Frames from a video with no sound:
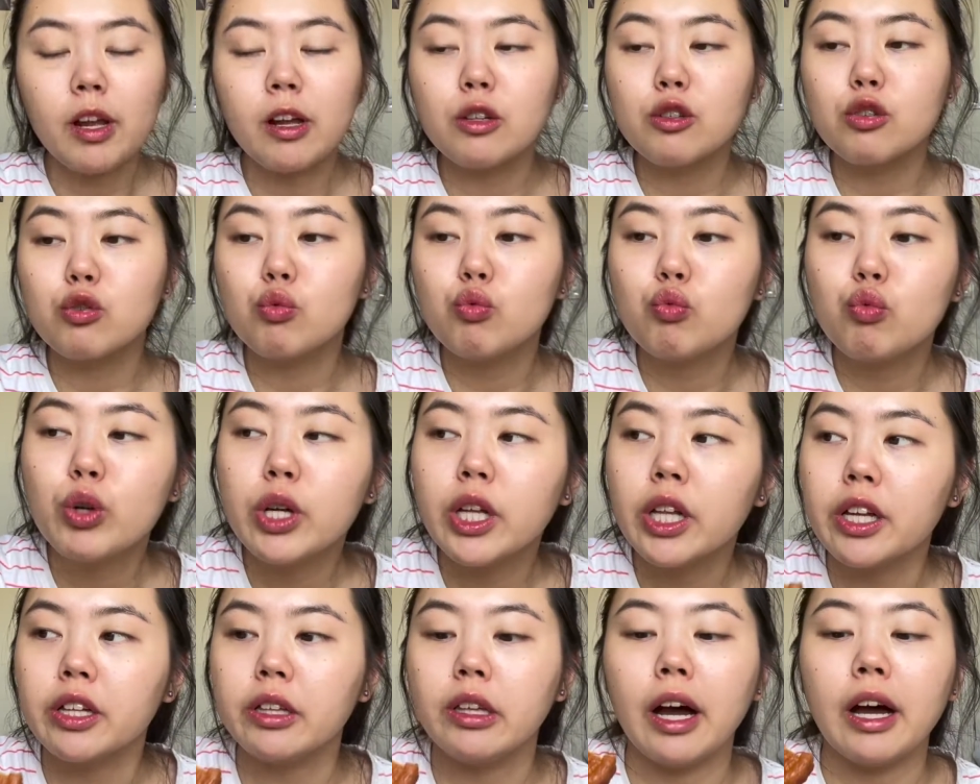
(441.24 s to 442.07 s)
It's
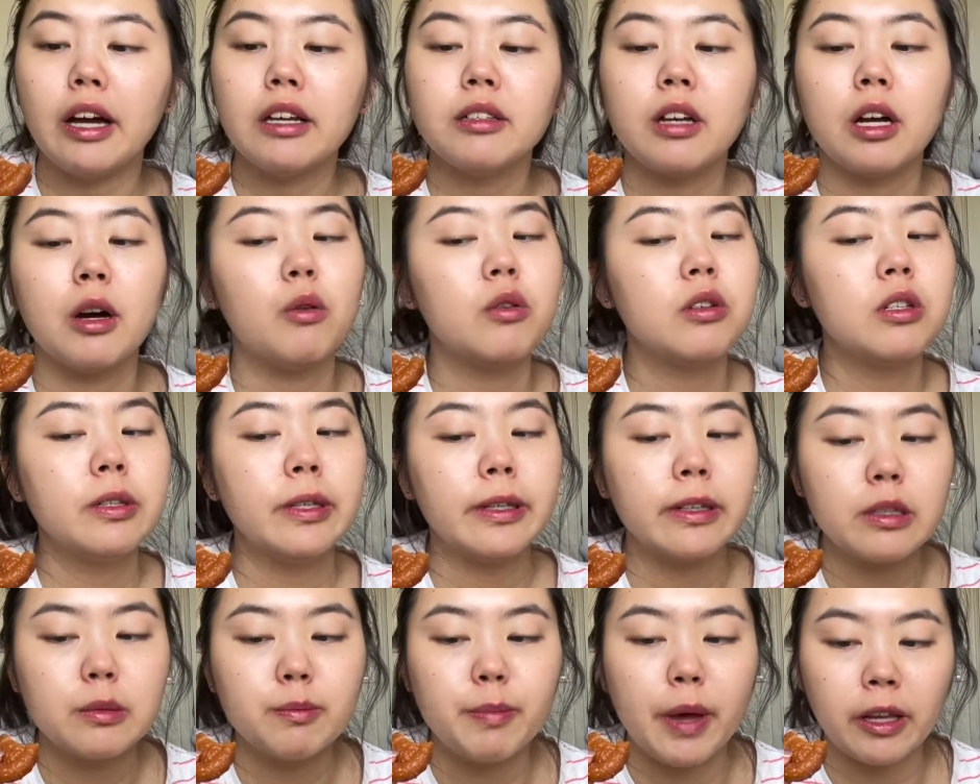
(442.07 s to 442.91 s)
really nice. I wasn't
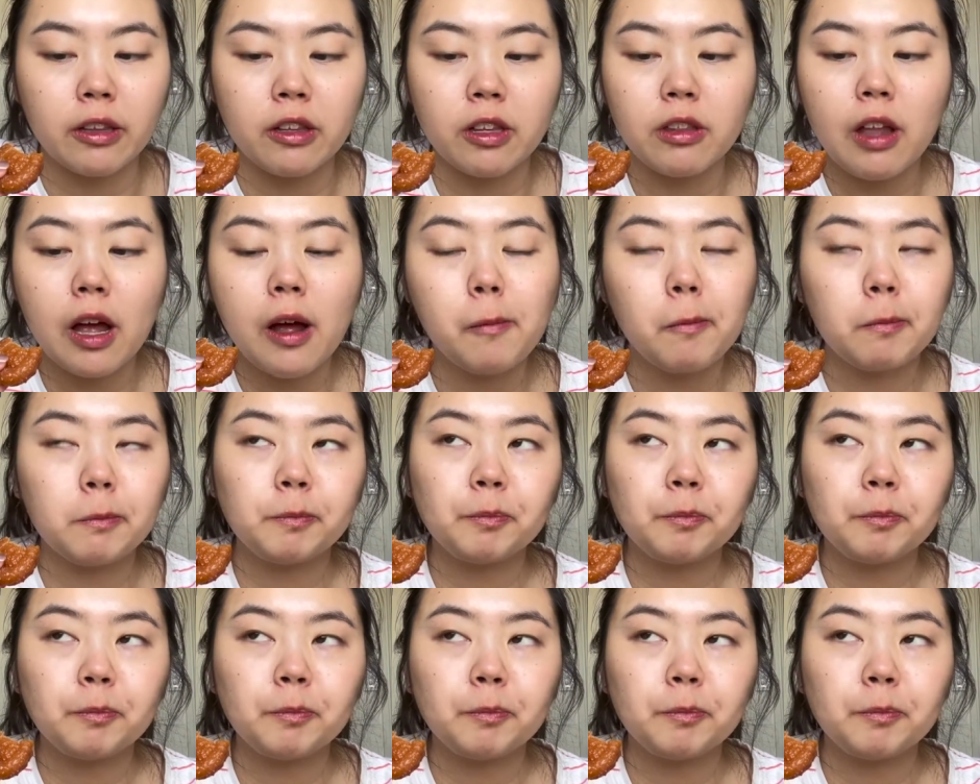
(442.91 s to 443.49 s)
expecting that.